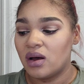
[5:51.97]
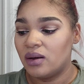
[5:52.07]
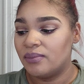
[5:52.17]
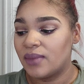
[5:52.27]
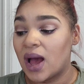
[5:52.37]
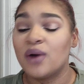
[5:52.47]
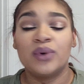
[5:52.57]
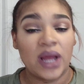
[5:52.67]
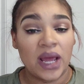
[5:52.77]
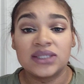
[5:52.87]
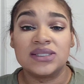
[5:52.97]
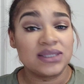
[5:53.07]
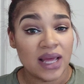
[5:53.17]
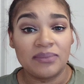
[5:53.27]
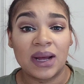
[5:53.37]
um, I would
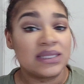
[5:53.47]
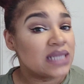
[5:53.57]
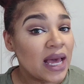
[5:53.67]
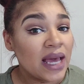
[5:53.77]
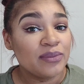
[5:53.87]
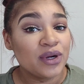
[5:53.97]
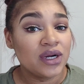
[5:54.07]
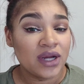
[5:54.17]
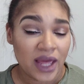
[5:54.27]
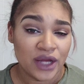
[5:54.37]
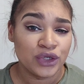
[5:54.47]
actually set my timer